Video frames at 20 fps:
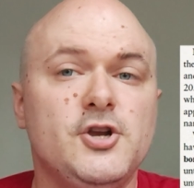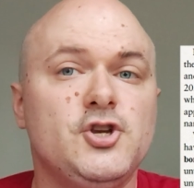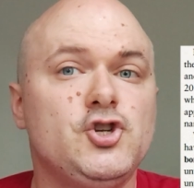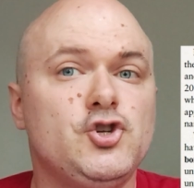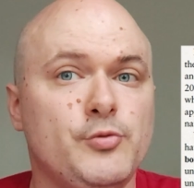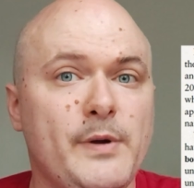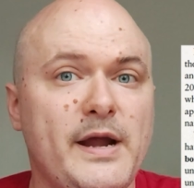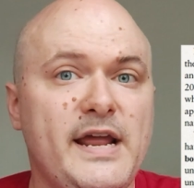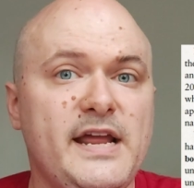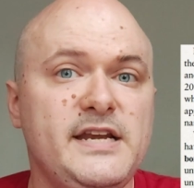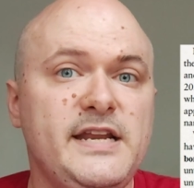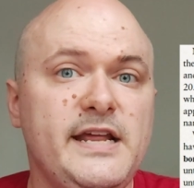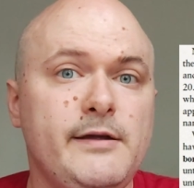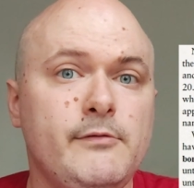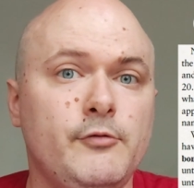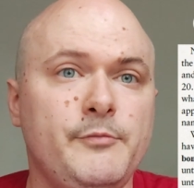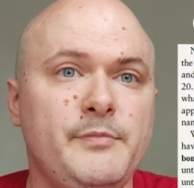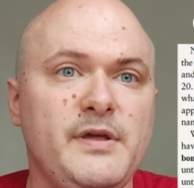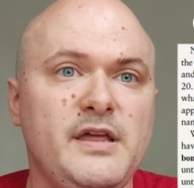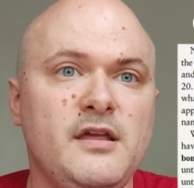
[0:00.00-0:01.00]
Trained, it
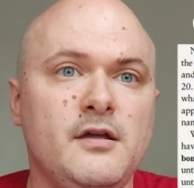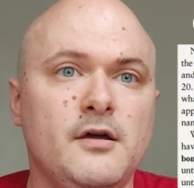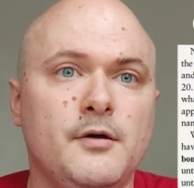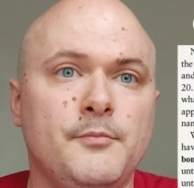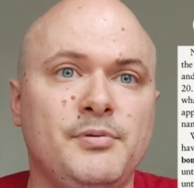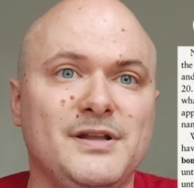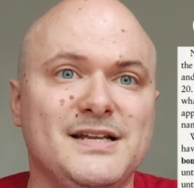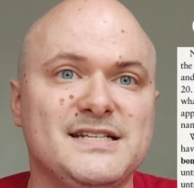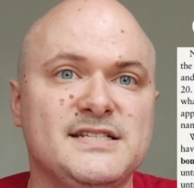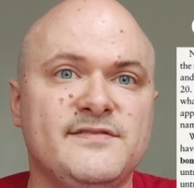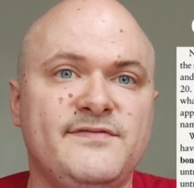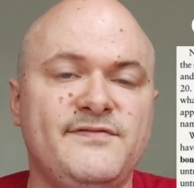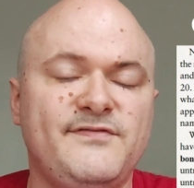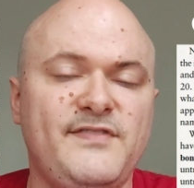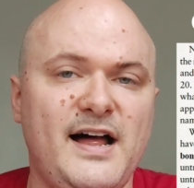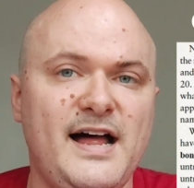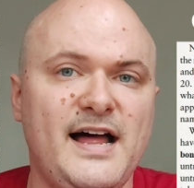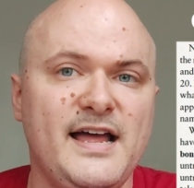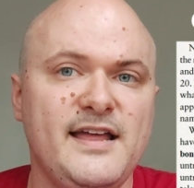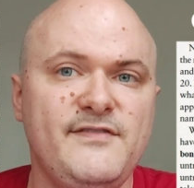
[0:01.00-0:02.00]
would be
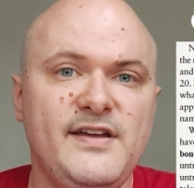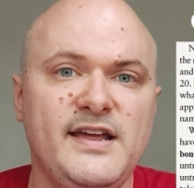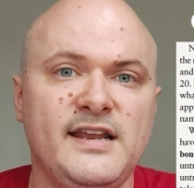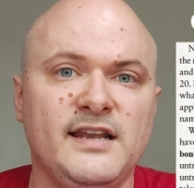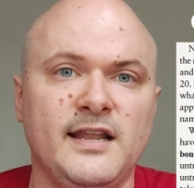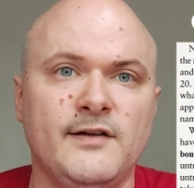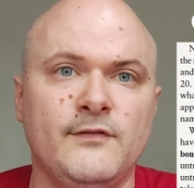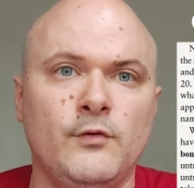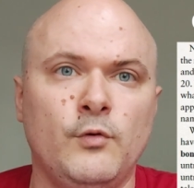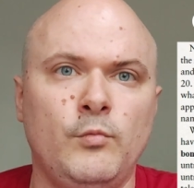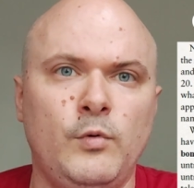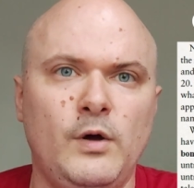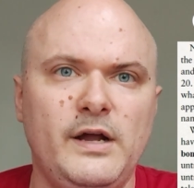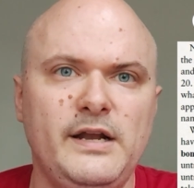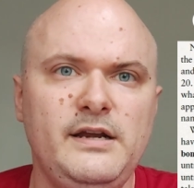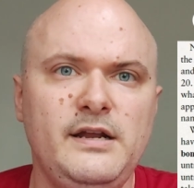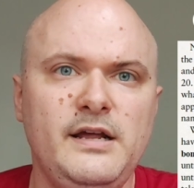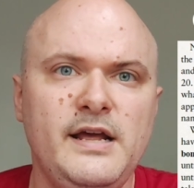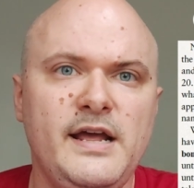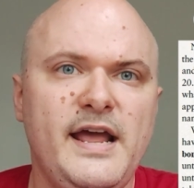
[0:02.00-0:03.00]
+5 at level
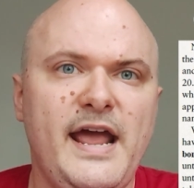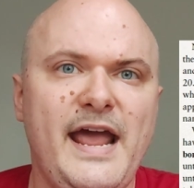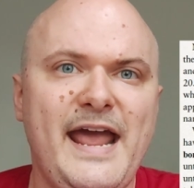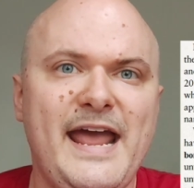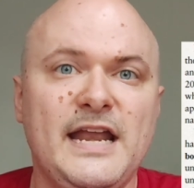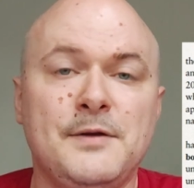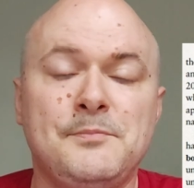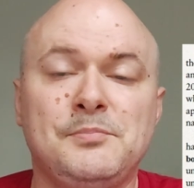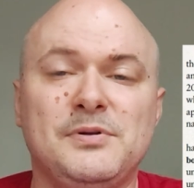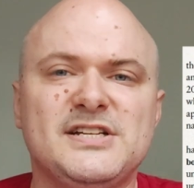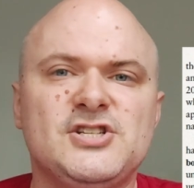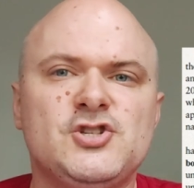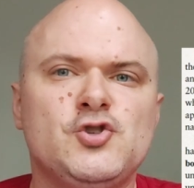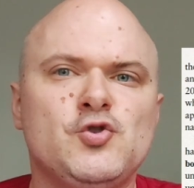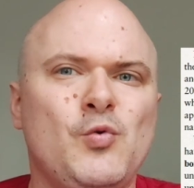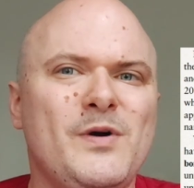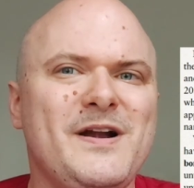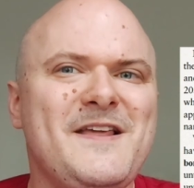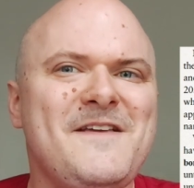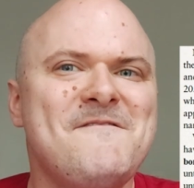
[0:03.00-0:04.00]
1 and
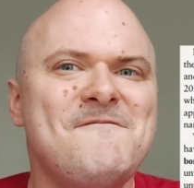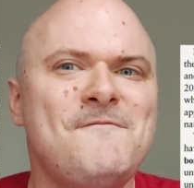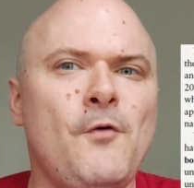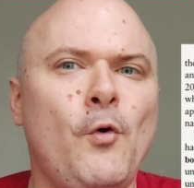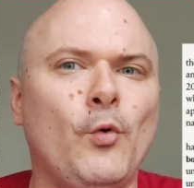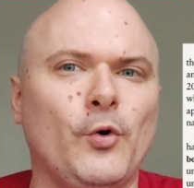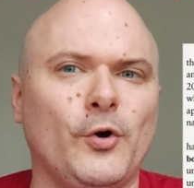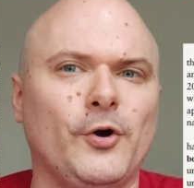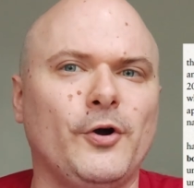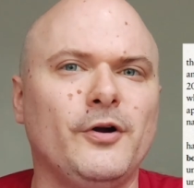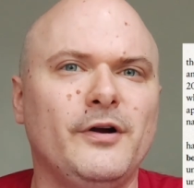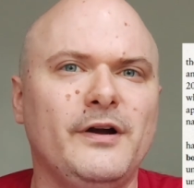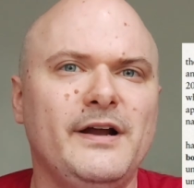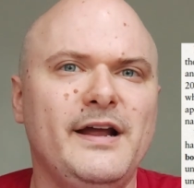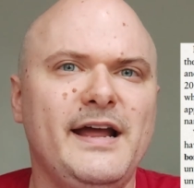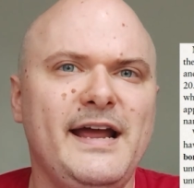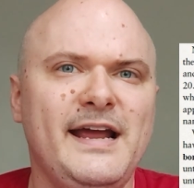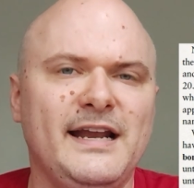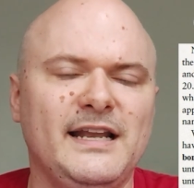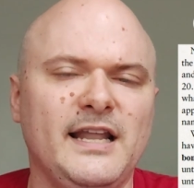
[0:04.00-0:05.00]
+24
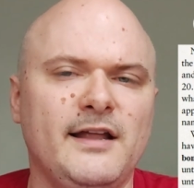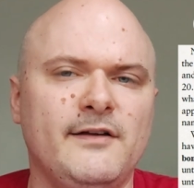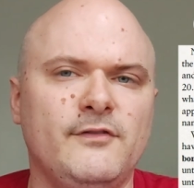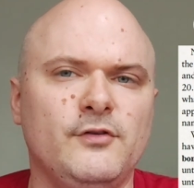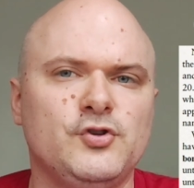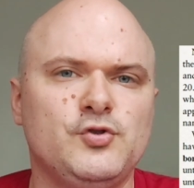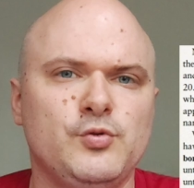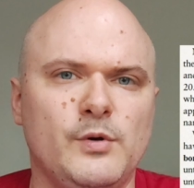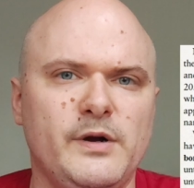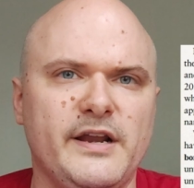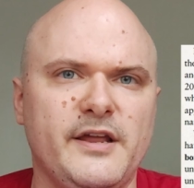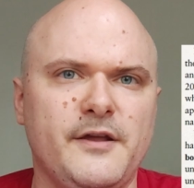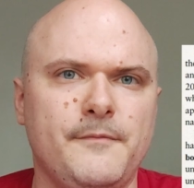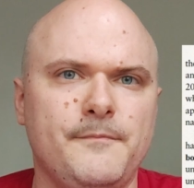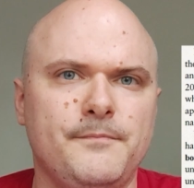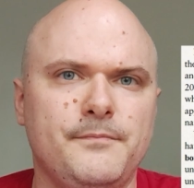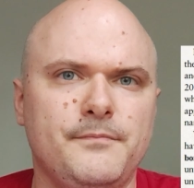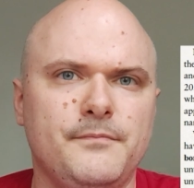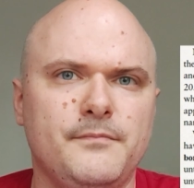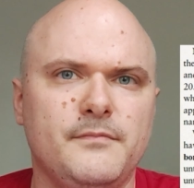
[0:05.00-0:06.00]
at level 20.
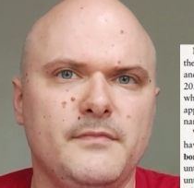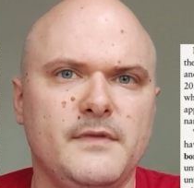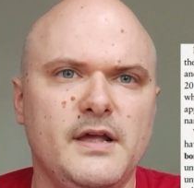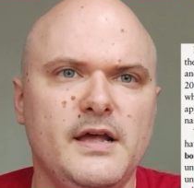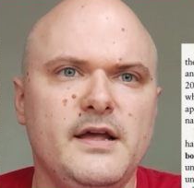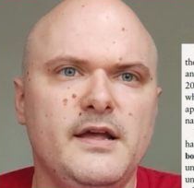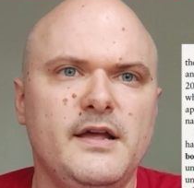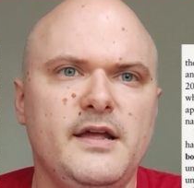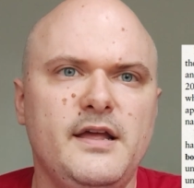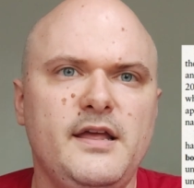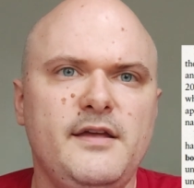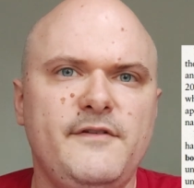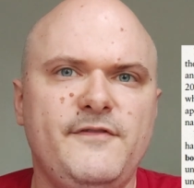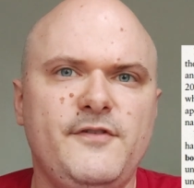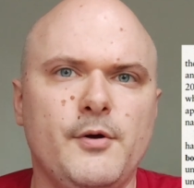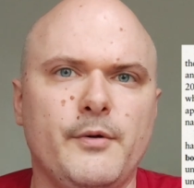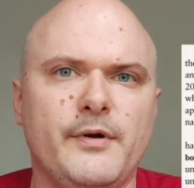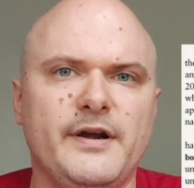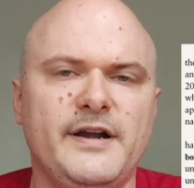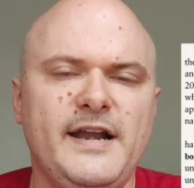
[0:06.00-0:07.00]
If
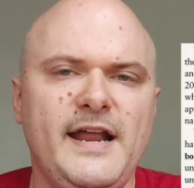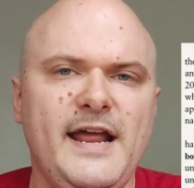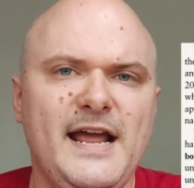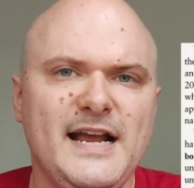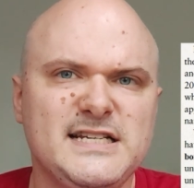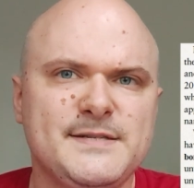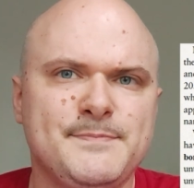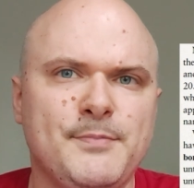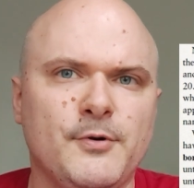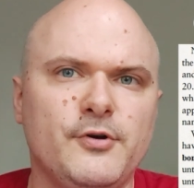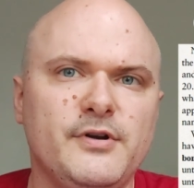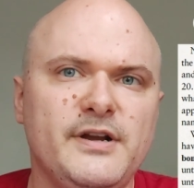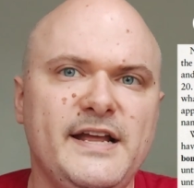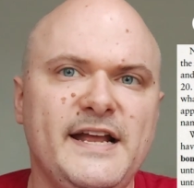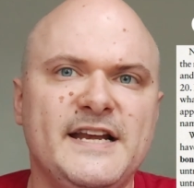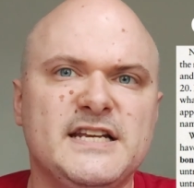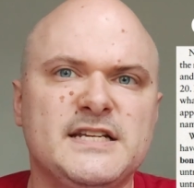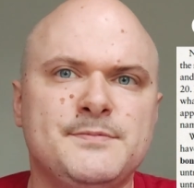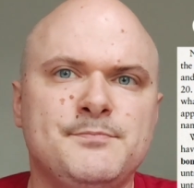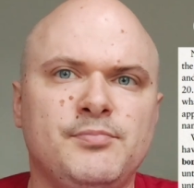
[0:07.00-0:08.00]
you are an expert,
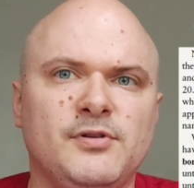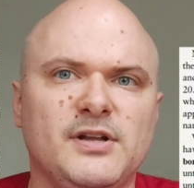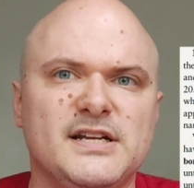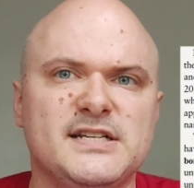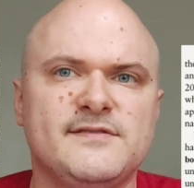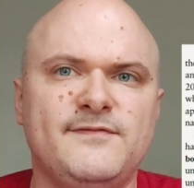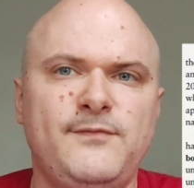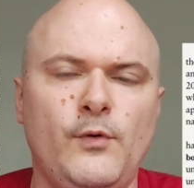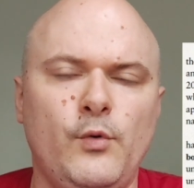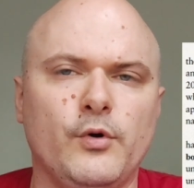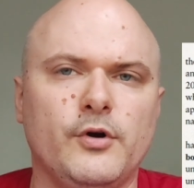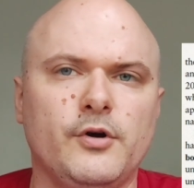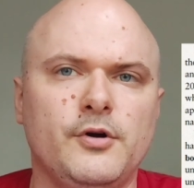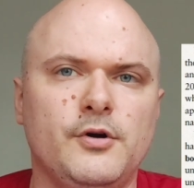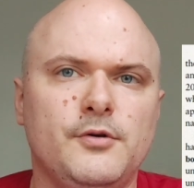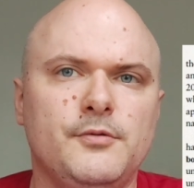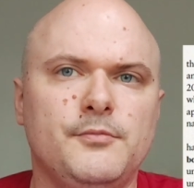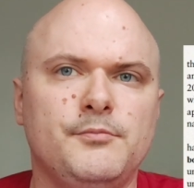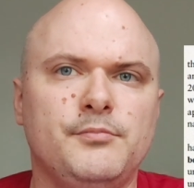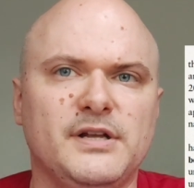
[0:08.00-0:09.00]
it is +4
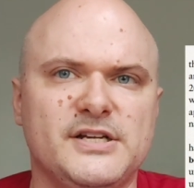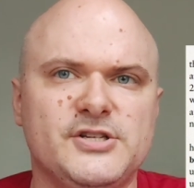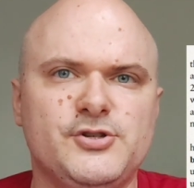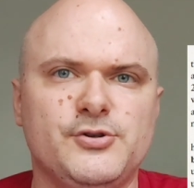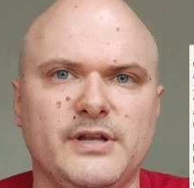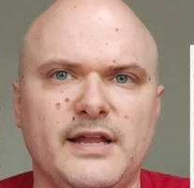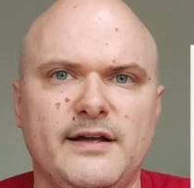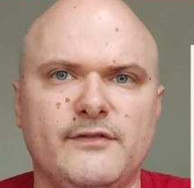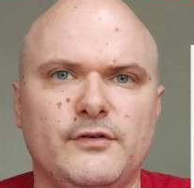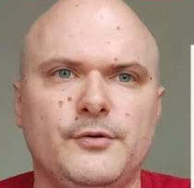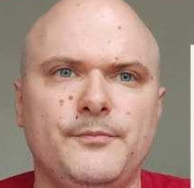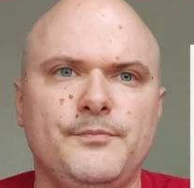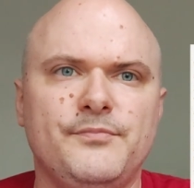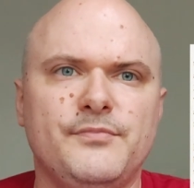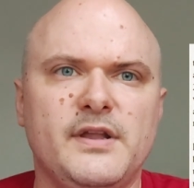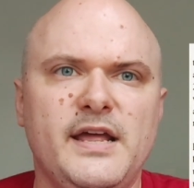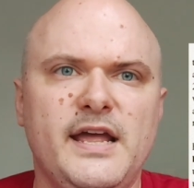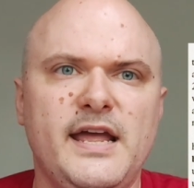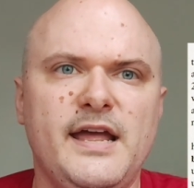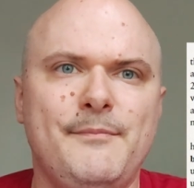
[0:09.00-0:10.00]
plus your level.
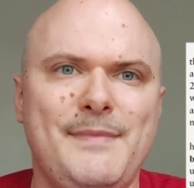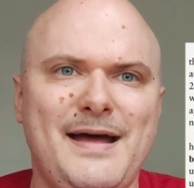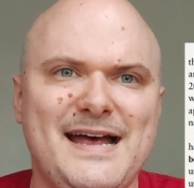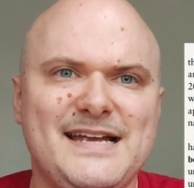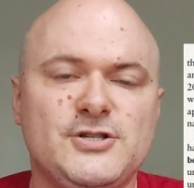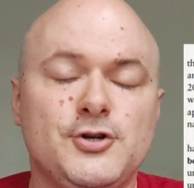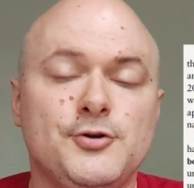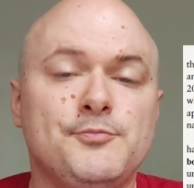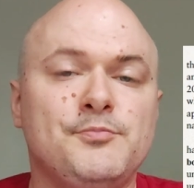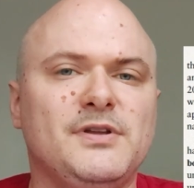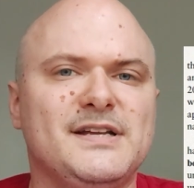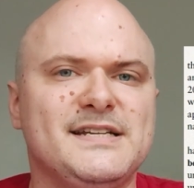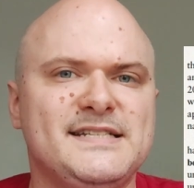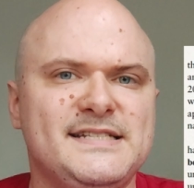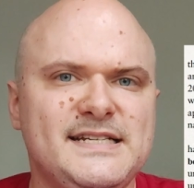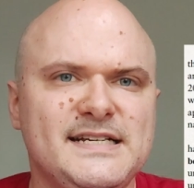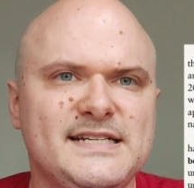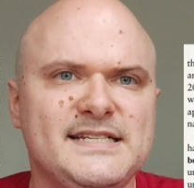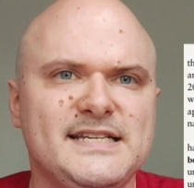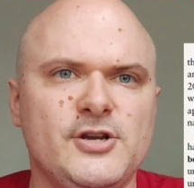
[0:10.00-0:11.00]
At master,
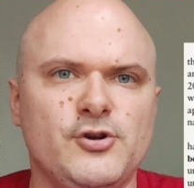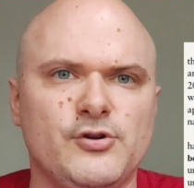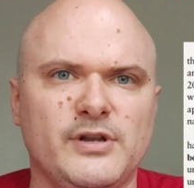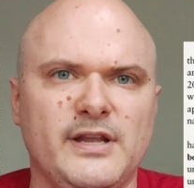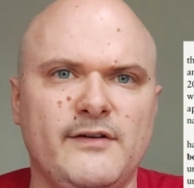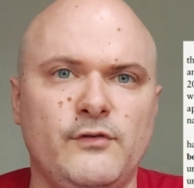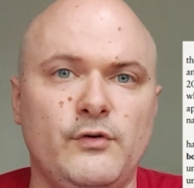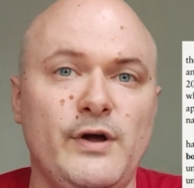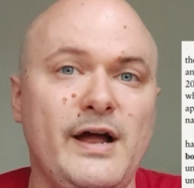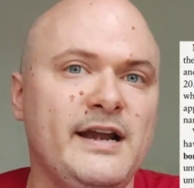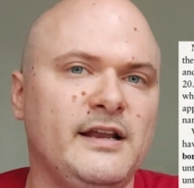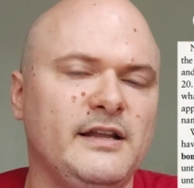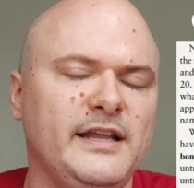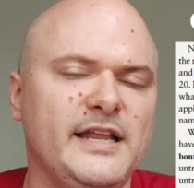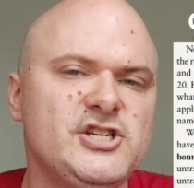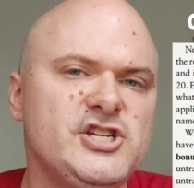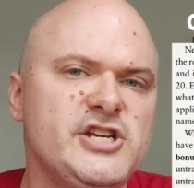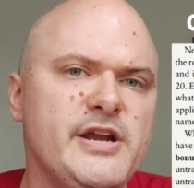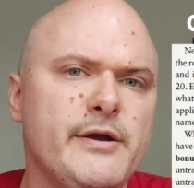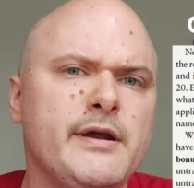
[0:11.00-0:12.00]
+6 and your level, and at
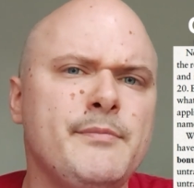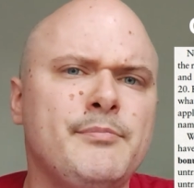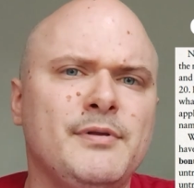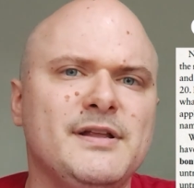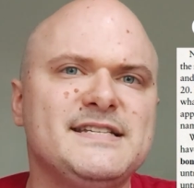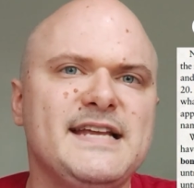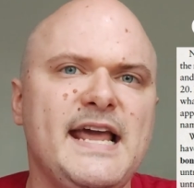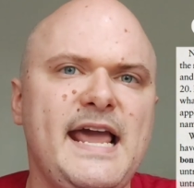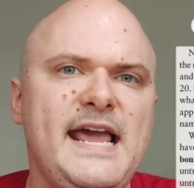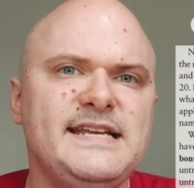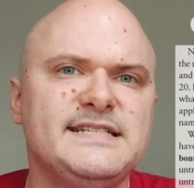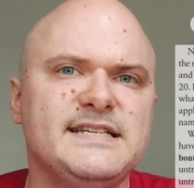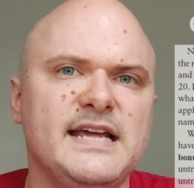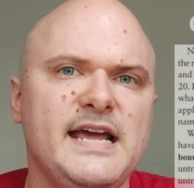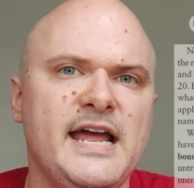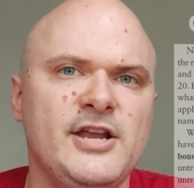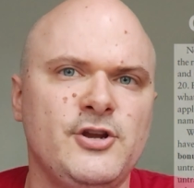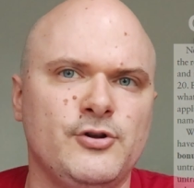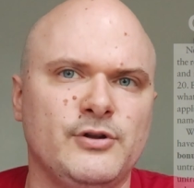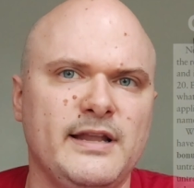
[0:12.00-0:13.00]
legendary, +8
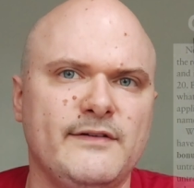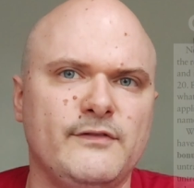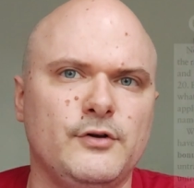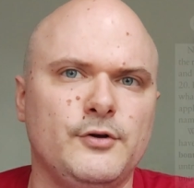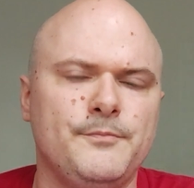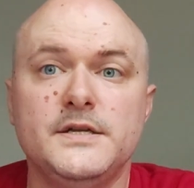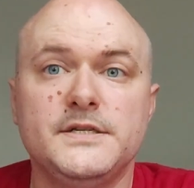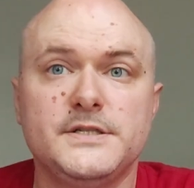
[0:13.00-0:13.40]
and your level.